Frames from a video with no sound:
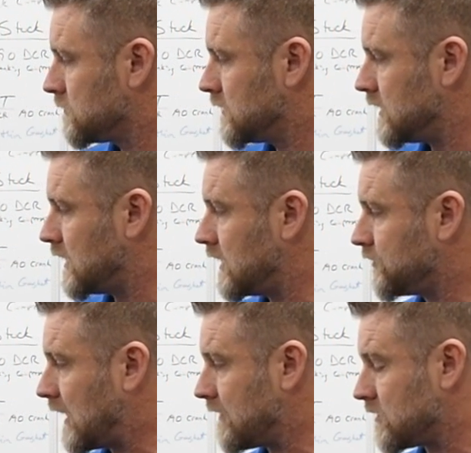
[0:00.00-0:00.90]
The
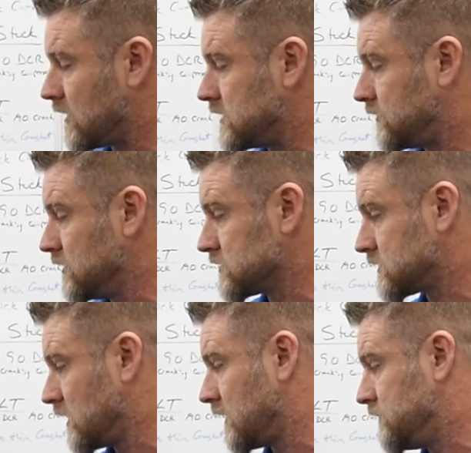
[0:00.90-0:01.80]
E85 and race fuel
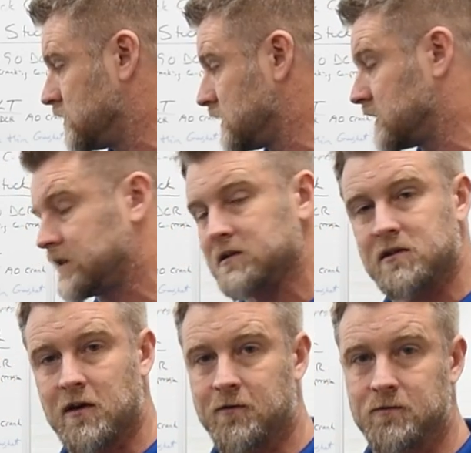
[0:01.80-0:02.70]
stuff, you can get that
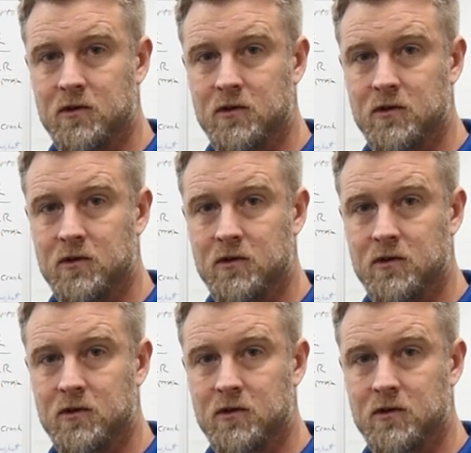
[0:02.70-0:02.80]
stuff.